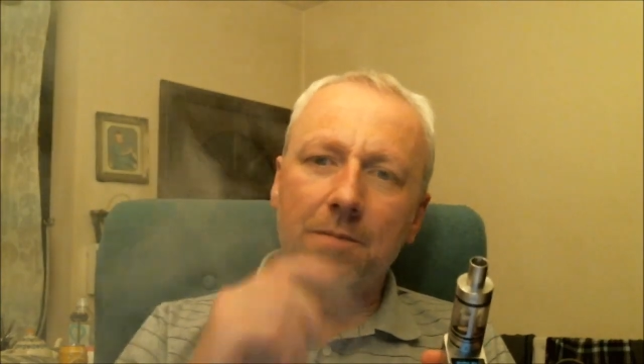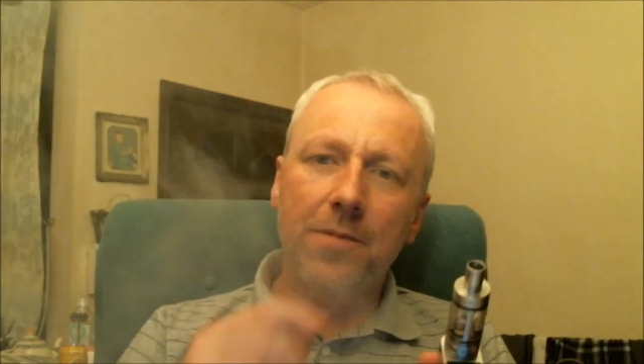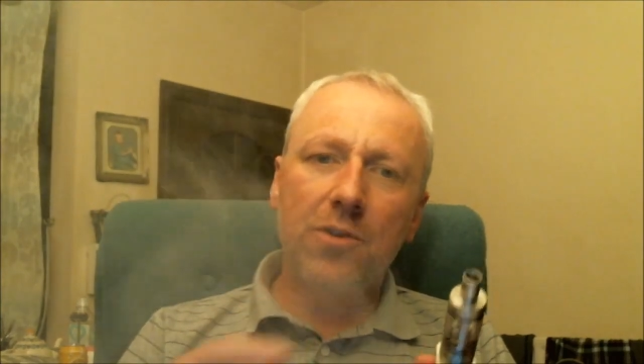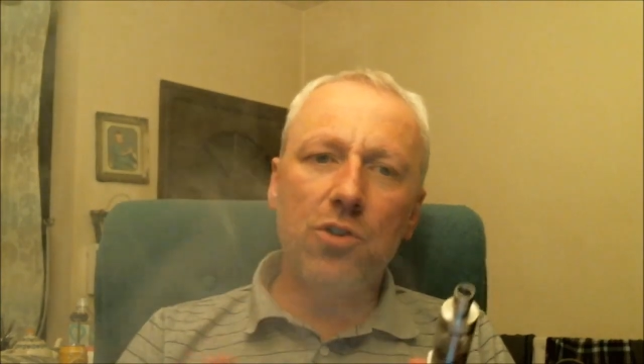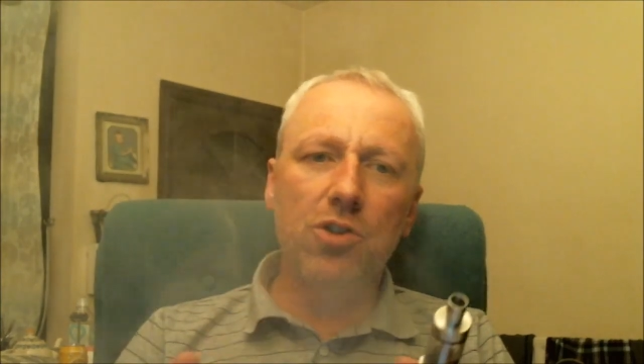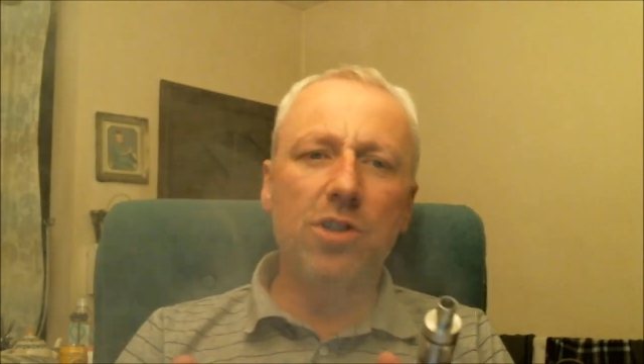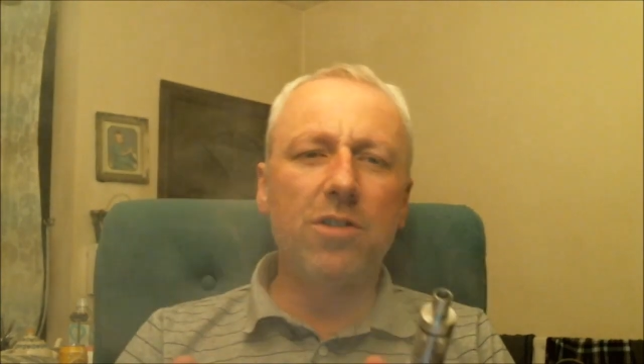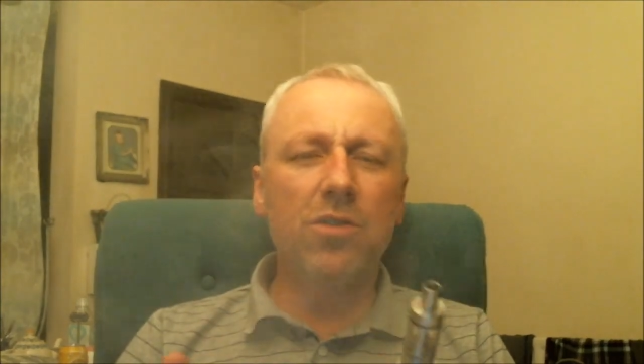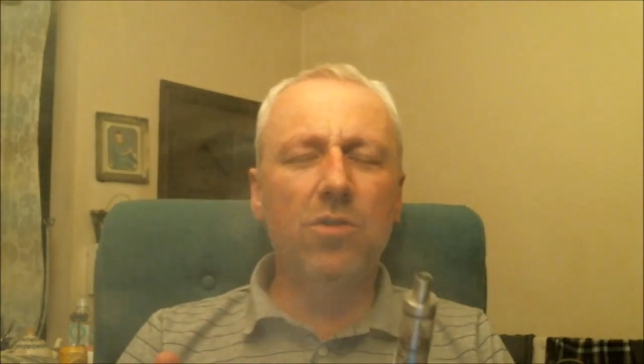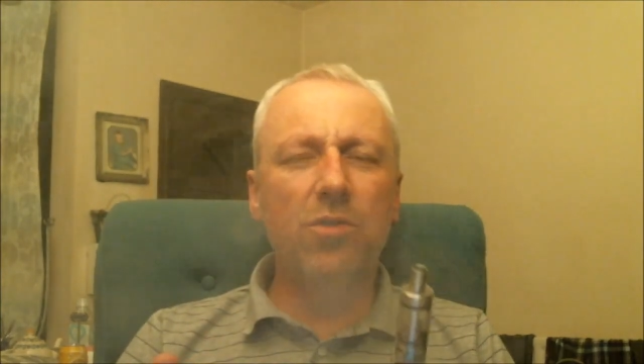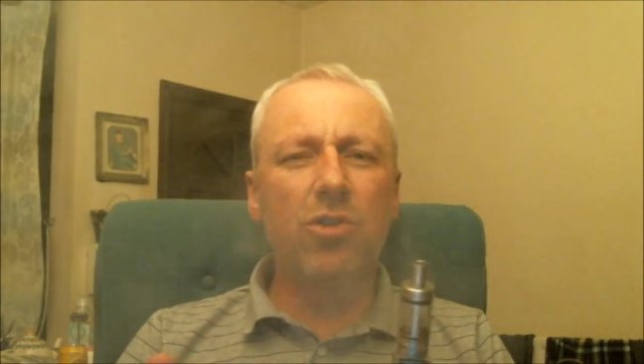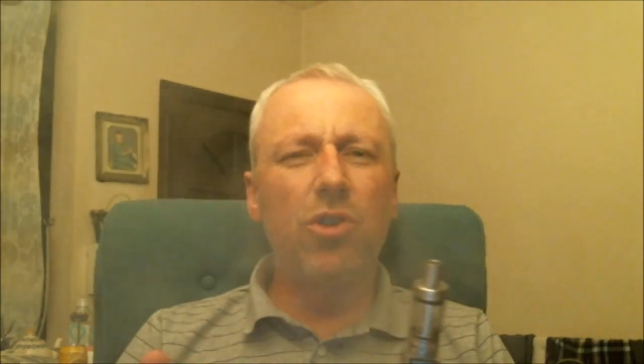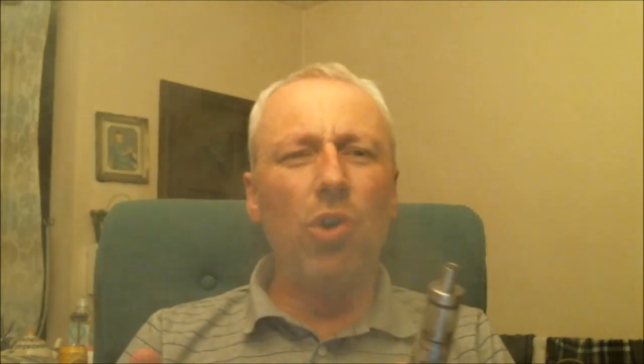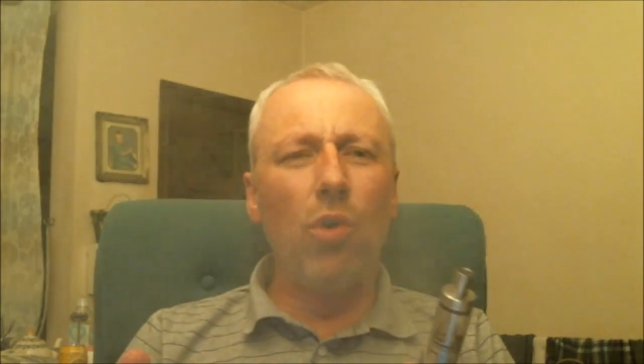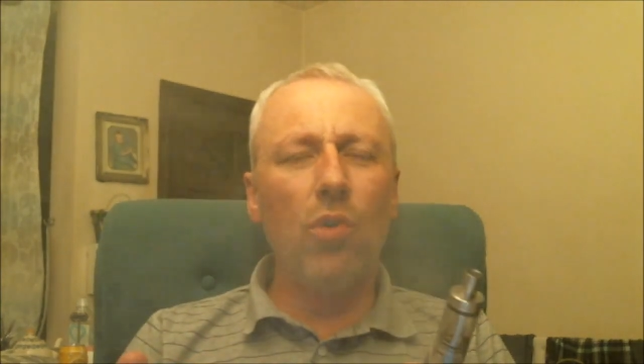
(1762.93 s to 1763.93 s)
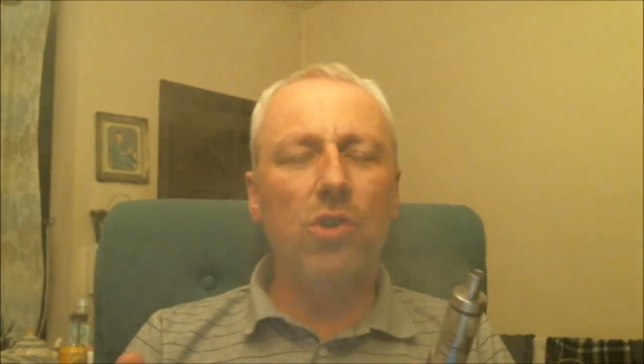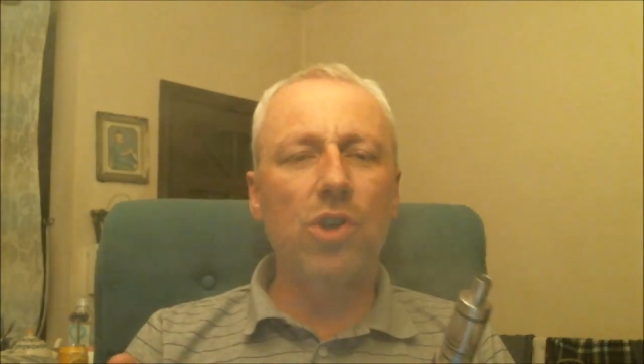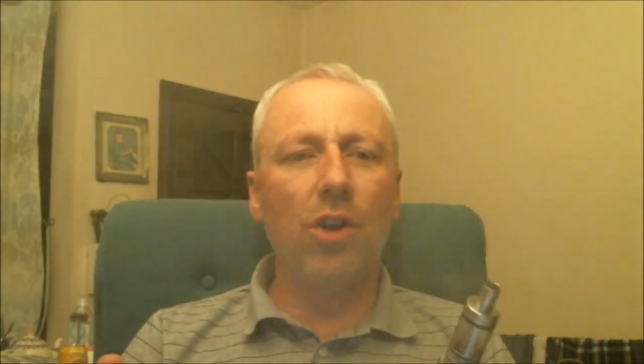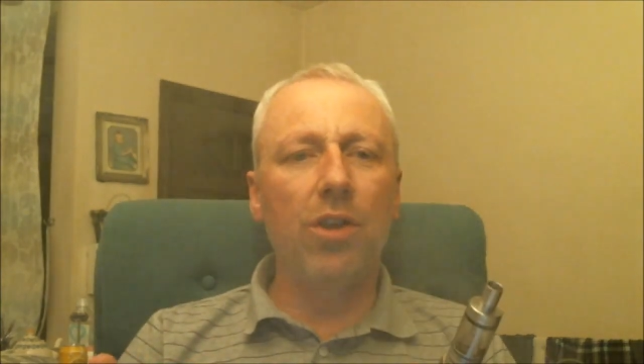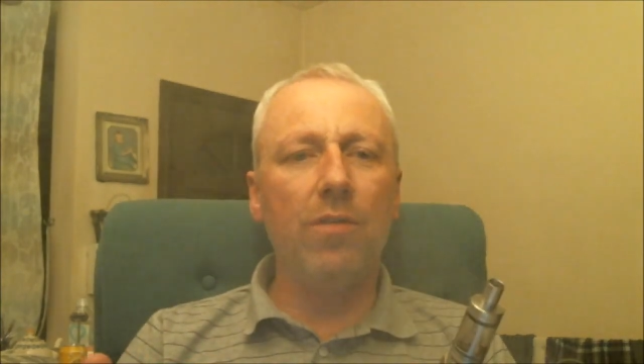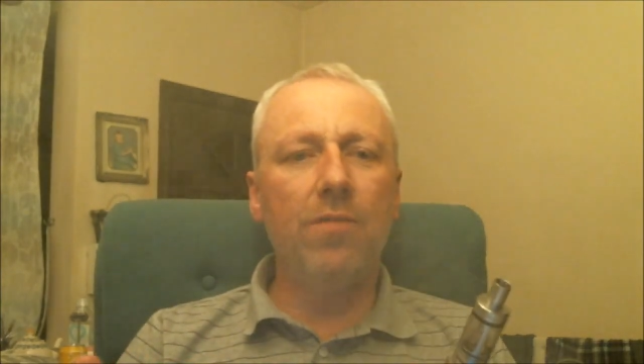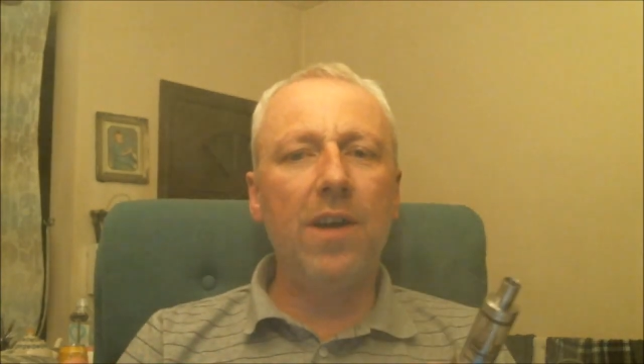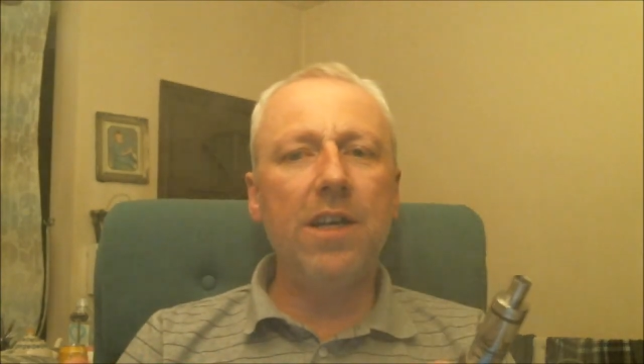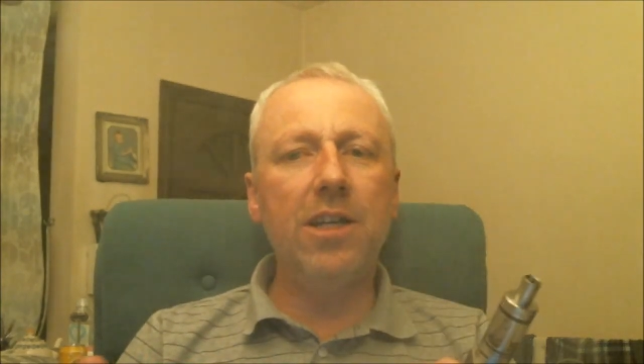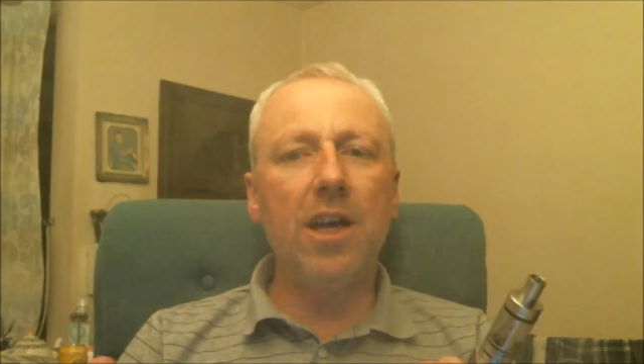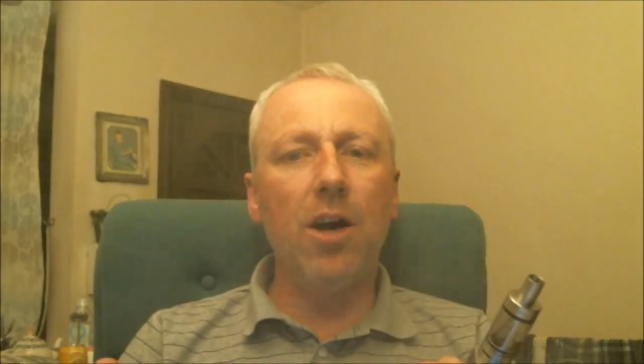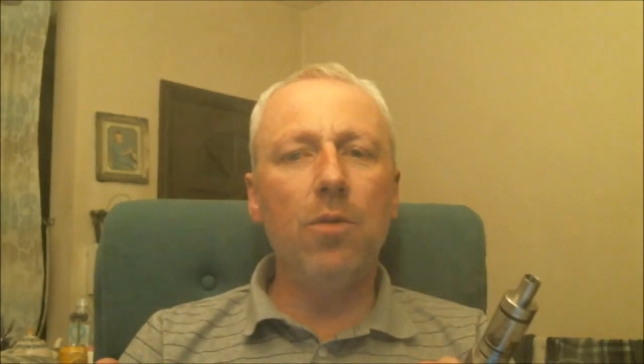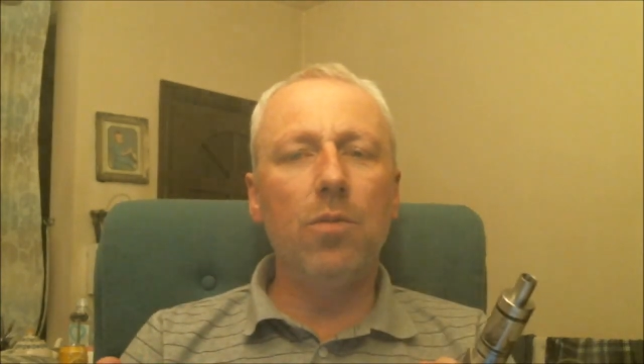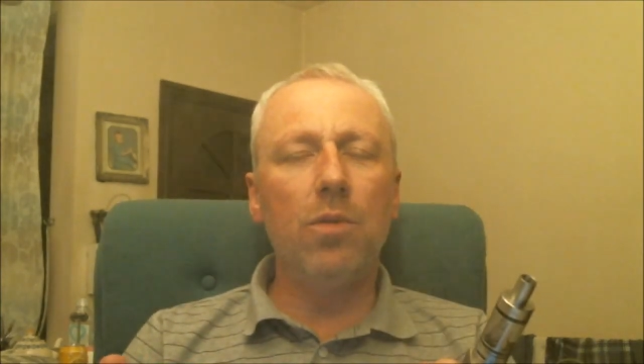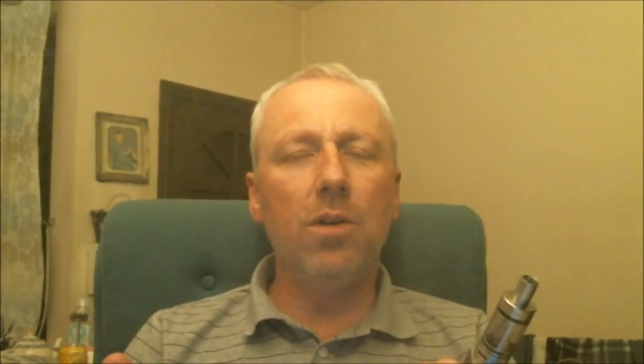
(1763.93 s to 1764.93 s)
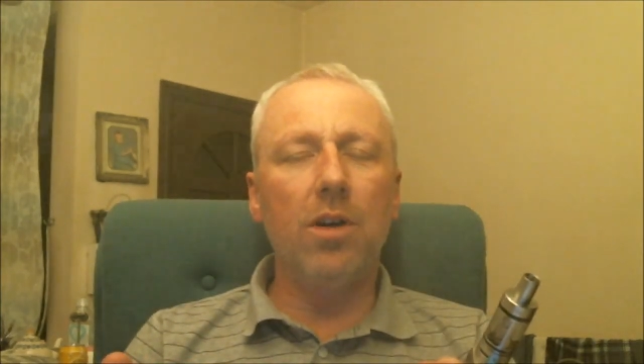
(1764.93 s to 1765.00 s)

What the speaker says: just thoughts on the video